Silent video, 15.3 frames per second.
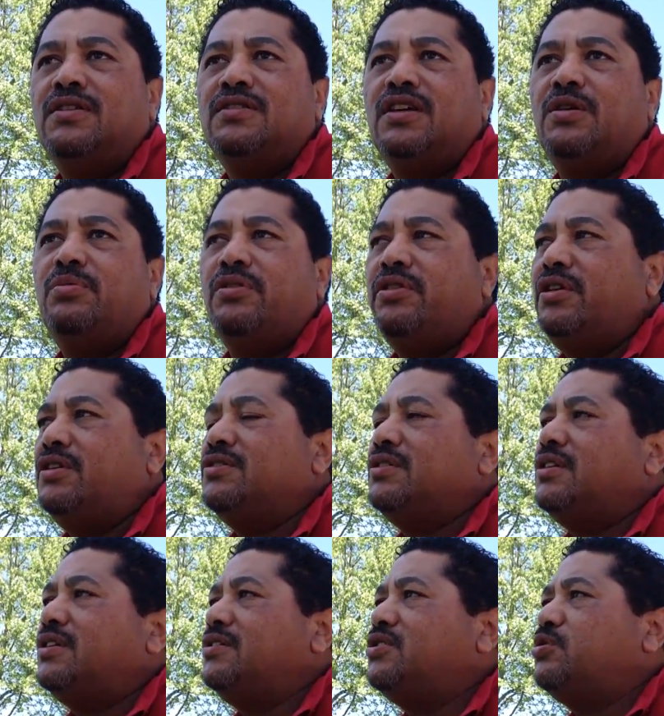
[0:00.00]
type of things.
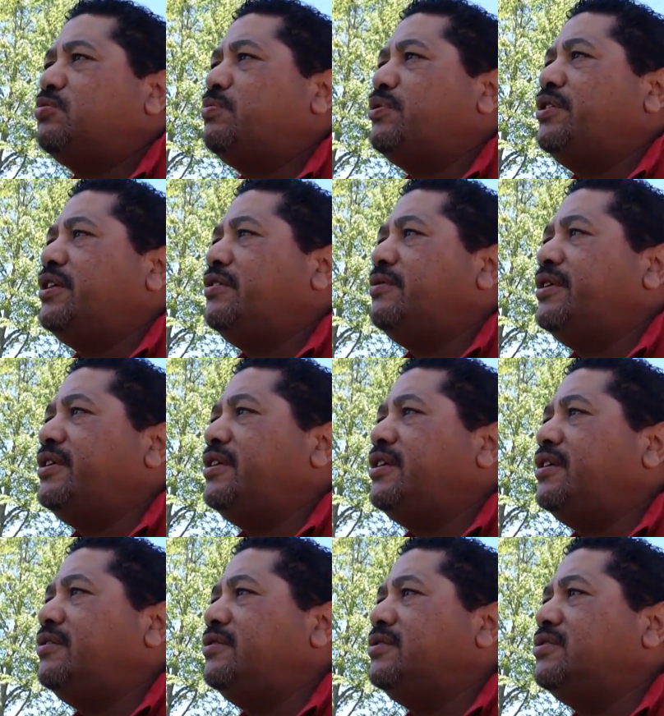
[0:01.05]
Like it's spring right
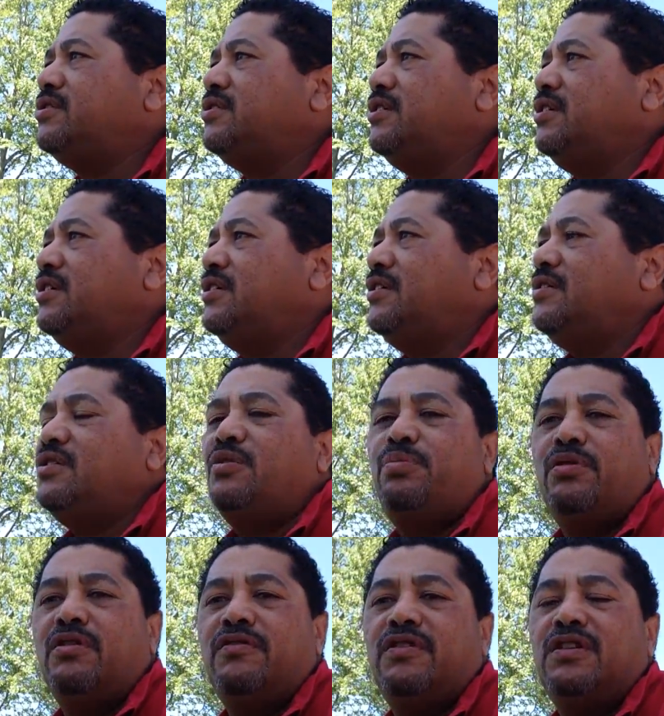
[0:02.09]
now, it's the
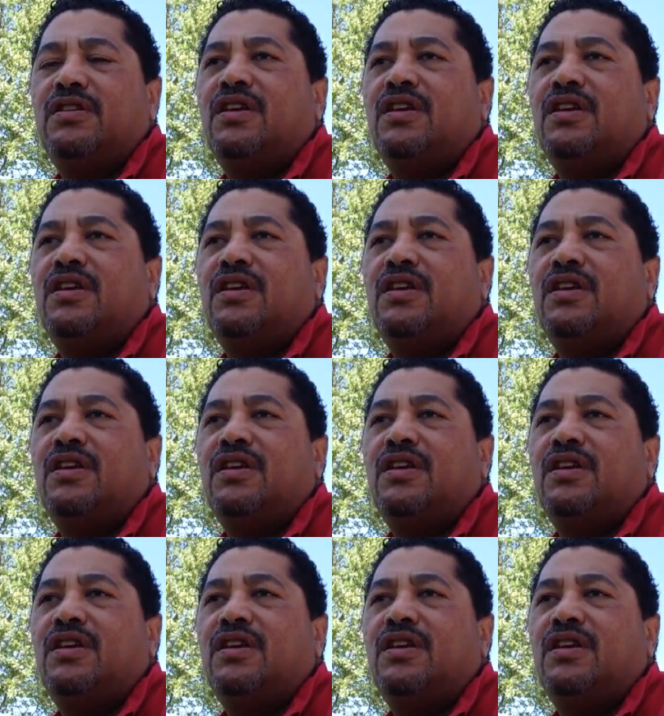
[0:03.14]
perfect